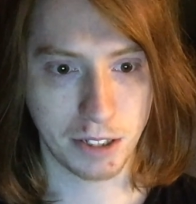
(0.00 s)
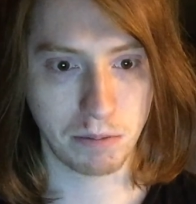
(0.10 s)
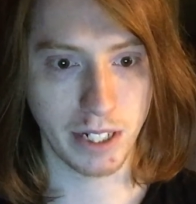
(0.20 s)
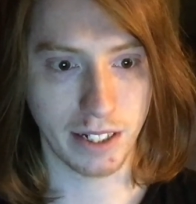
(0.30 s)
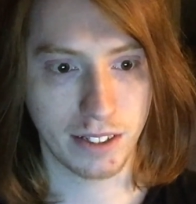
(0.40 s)

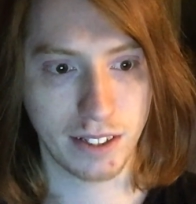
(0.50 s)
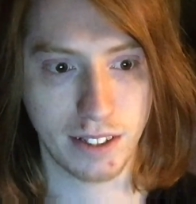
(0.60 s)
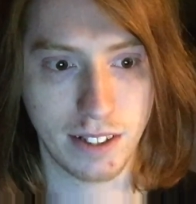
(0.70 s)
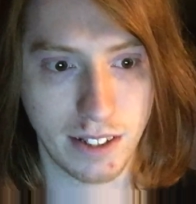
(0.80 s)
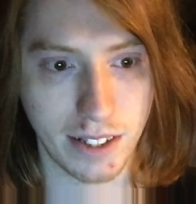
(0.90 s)
plague,
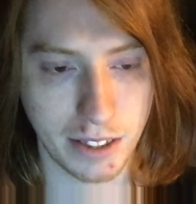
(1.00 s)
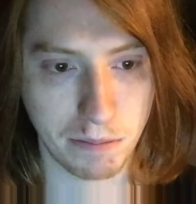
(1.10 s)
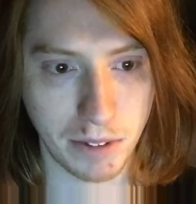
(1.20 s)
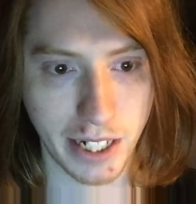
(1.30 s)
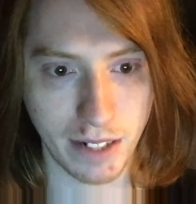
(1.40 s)
that the
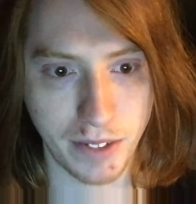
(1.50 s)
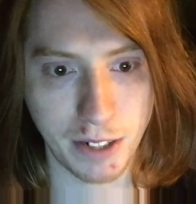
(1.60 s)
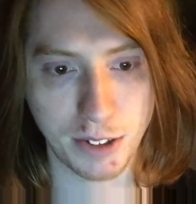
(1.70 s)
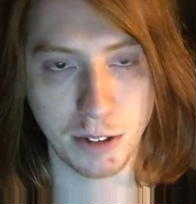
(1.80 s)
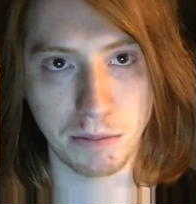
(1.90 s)
plague of
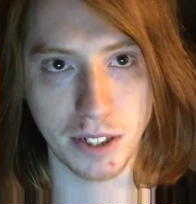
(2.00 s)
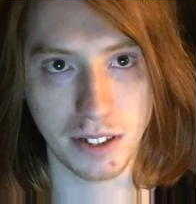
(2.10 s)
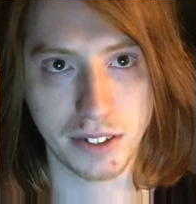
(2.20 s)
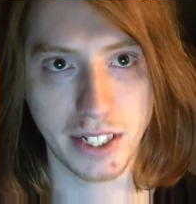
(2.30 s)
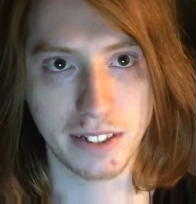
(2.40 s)

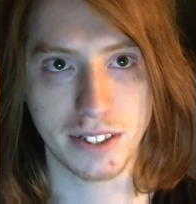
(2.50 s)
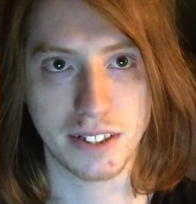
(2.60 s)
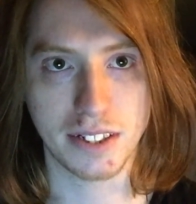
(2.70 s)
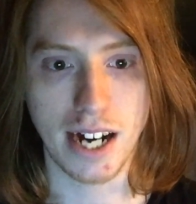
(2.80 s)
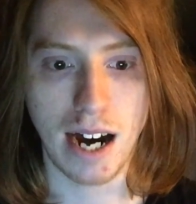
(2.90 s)
hipstermobiles needs to
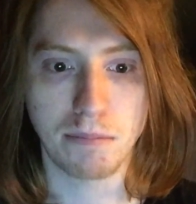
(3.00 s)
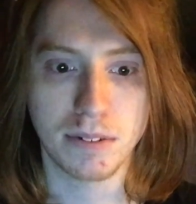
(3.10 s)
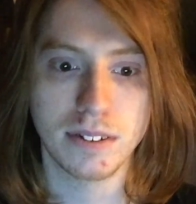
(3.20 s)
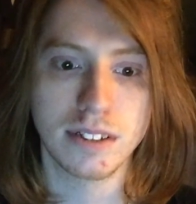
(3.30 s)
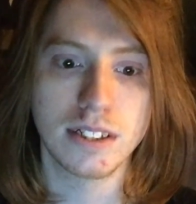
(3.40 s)
stop.
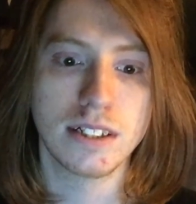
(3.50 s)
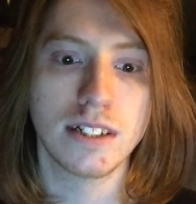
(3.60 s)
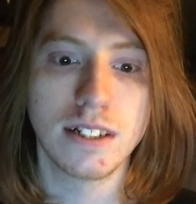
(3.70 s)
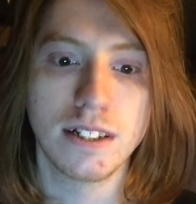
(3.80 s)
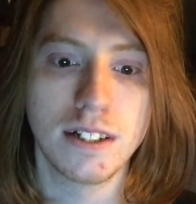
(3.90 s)

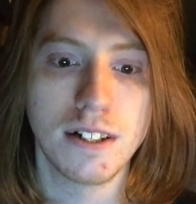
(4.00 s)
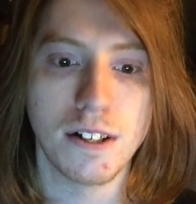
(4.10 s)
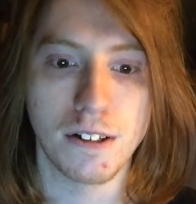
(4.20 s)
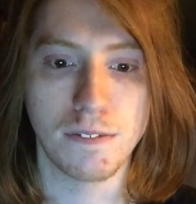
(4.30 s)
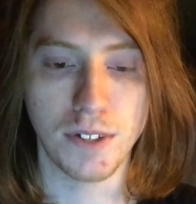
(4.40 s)

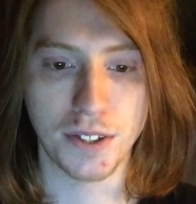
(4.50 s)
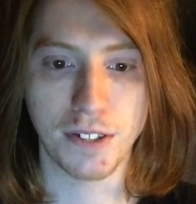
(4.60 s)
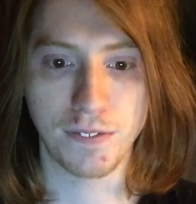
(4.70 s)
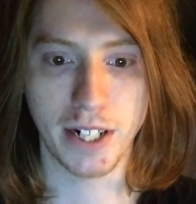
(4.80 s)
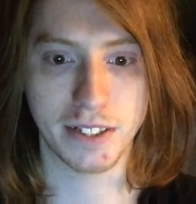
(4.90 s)
Filthy
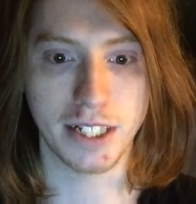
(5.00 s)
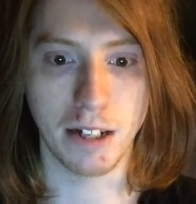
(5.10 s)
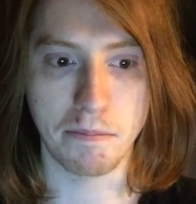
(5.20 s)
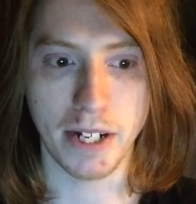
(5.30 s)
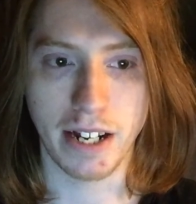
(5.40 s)
Frank said
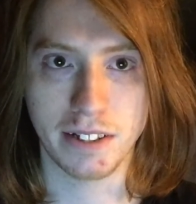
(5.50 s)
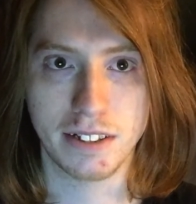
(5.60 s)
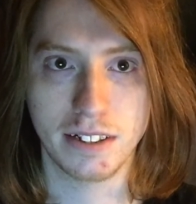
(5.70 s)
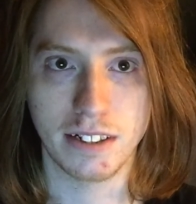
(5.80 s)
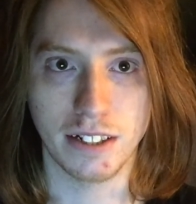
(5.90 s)
it
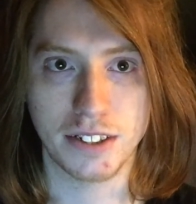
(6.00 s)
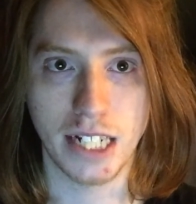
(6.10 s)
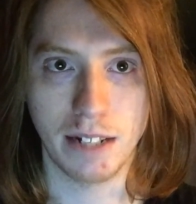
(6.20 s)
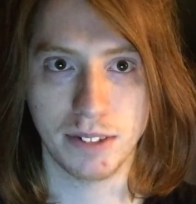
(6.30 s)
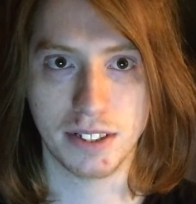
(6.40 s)
best, it's
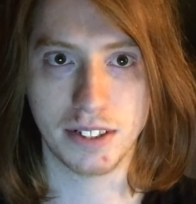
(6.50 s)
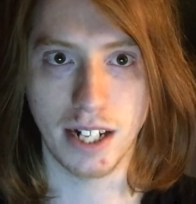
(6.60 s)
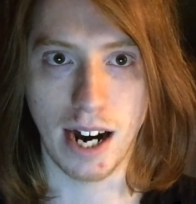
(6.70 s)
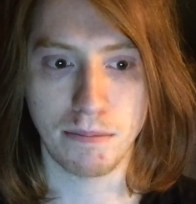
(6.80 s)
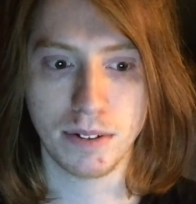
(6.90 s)
time to
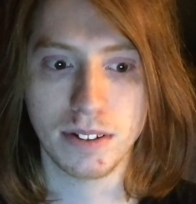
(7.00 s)
stop.